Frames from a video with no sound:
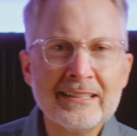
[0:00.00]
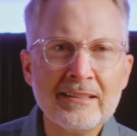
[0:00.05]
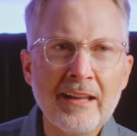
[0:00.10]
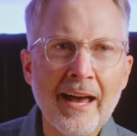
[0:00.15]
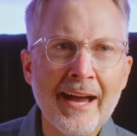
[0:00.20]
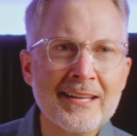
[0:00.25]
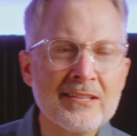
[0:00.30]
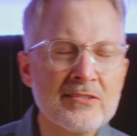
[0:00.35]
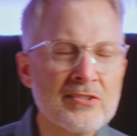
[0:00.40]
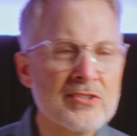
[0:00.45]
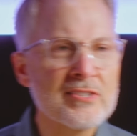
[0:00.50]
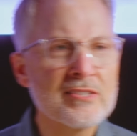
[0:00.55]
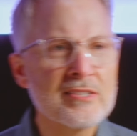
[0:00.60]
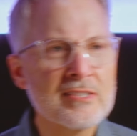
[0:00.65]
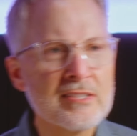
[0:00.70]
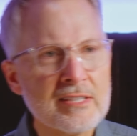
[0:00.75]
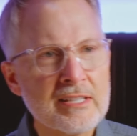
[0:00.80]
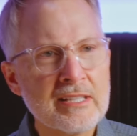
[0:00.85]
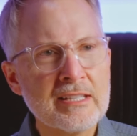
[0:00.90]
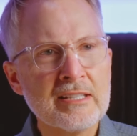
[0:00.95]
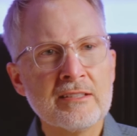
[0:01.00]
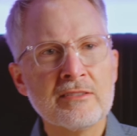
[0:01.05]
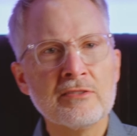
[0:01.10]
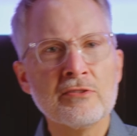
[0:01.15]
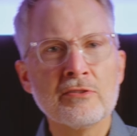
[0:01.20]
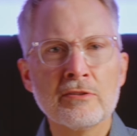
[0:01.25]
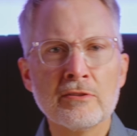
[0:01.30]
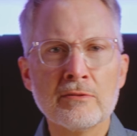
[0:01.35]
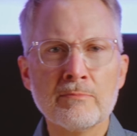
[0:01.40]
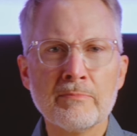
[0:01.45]
lights in
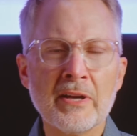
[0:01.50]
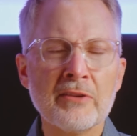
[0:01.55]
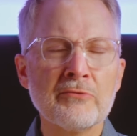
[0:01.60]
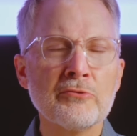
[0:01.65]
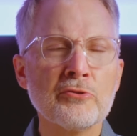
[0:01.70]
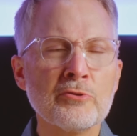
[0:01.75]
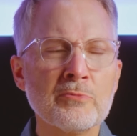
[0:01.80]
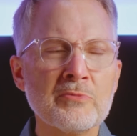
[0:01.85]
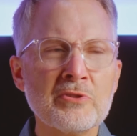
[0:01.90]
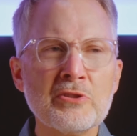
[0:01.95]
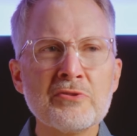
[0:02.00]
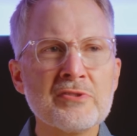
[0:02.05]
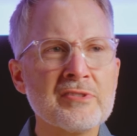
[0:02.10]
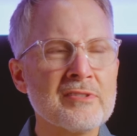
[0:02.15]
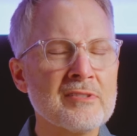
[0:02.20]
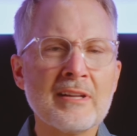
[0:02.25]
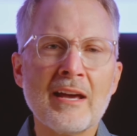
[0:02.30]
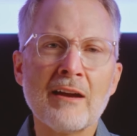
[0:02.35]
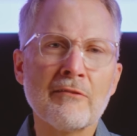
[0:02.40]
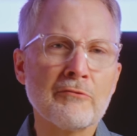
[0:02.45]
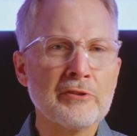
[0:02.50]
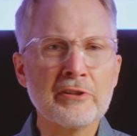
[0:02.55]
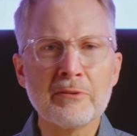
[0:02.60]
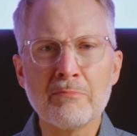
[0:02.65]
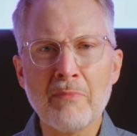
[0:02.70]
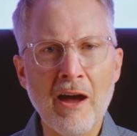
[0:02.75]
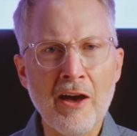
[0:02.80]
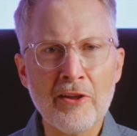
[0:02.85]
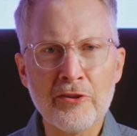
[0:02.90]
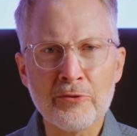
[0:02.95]
your bedroom used to not really
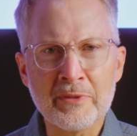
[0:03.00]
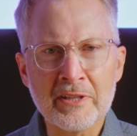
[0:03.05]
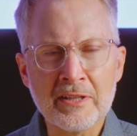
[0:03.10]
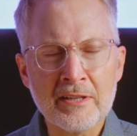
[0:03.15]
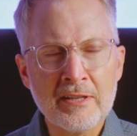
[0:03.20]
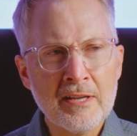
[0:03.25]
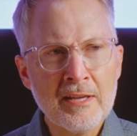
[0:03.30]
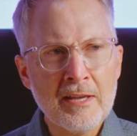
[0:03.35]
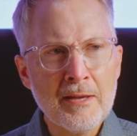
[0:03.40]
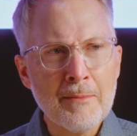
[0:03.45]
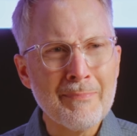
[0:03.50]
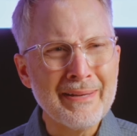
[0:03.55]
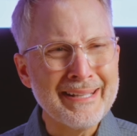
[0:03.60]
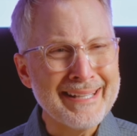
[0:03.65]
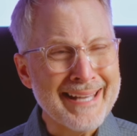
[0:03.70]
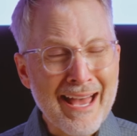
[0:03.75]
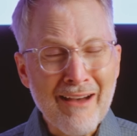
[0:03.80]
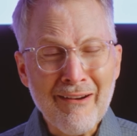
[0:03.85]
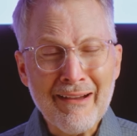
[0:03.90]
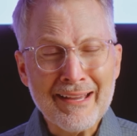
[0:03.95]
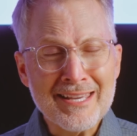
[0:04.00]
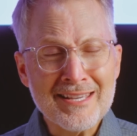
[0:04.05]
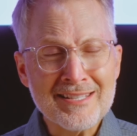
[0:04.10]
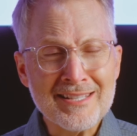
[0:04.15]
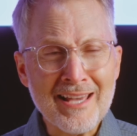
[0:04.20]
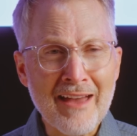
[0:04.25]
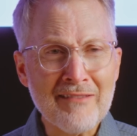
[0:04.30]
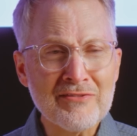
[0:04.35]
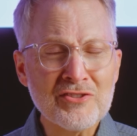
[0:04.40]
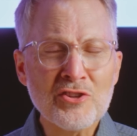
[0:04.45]
bother me, but now I
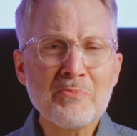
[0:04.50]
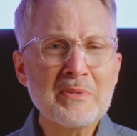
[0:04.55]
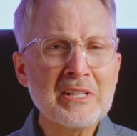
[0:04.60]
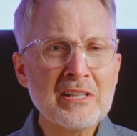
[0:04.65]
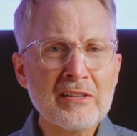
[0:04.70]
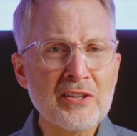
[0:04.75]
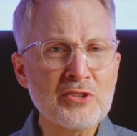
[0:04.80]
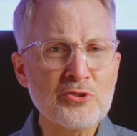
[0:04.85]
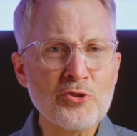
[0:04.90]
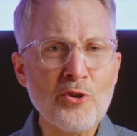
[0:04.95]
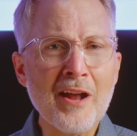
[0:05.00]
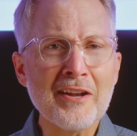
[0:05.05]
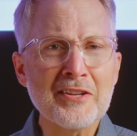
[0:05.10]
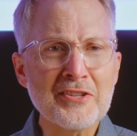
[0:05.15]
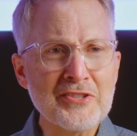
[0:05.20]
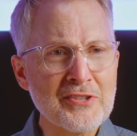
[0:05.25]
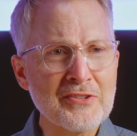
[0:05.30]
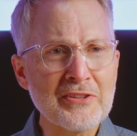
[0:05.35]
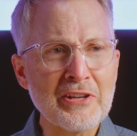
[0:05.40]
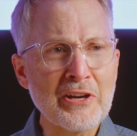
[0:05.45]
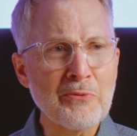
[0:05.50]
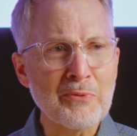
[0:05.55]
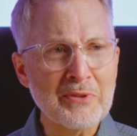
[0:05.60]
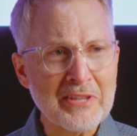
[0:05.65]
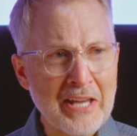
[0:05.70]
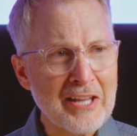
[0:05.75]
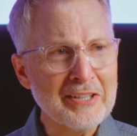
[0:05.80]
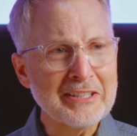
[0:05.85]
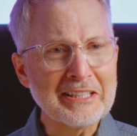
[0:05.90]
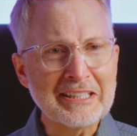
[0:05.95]
guess I have so many electronics in there
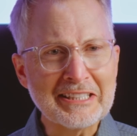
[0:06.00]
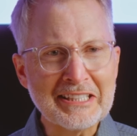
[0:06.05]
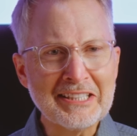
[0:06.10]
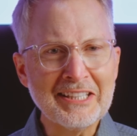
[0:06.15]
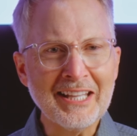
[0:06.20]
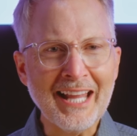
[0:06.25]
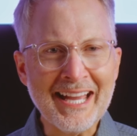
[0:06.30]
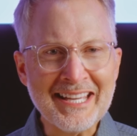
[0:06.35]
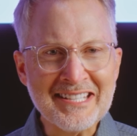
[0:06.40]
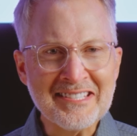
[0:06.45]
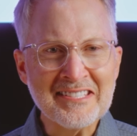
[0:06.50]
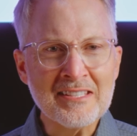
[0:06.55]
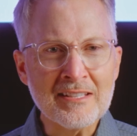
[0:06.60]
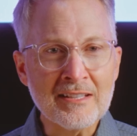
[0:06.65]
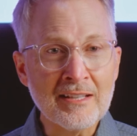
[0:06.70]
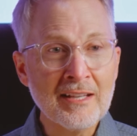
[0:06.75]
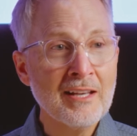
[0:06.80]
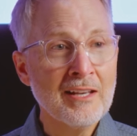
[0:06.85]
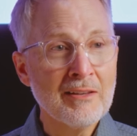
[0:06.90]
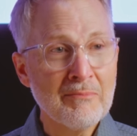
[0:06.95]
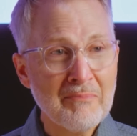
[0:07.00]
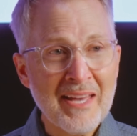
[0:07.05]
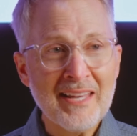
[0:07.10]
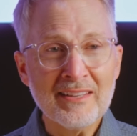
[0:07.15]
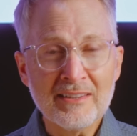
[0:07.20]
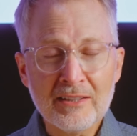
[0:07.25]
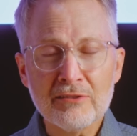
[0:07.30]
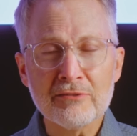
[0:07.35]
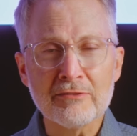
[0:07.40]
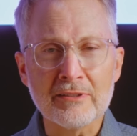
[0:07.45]
with LED lights that,
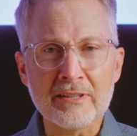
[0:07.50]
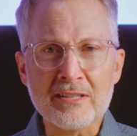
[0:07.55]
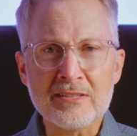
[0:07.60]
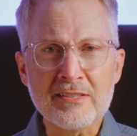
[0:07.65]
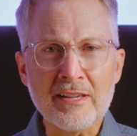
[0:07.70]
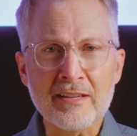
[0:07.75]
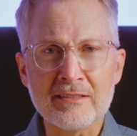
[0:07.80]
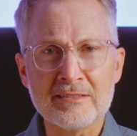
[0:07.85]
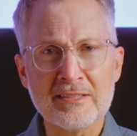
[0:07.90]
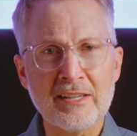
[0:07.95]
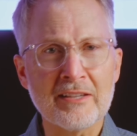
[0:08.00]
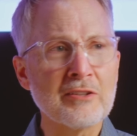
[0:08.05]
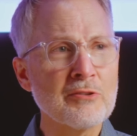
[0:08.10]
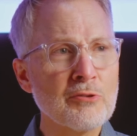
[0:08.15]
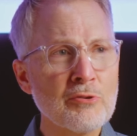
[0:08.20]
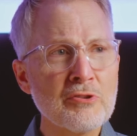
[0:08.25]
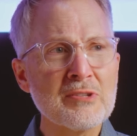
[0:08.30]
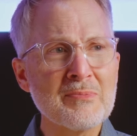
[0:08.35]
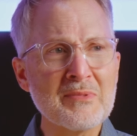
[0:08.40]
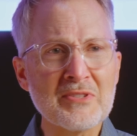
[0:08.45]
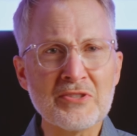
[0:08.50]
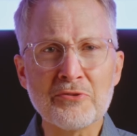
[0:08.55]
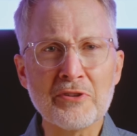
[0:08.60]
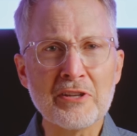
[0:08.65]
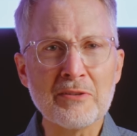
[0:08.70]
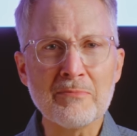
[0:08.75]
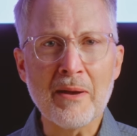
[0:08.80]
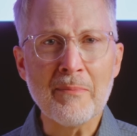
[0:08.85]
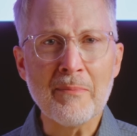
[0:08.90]
man, literally, it's like a Christmas tree in my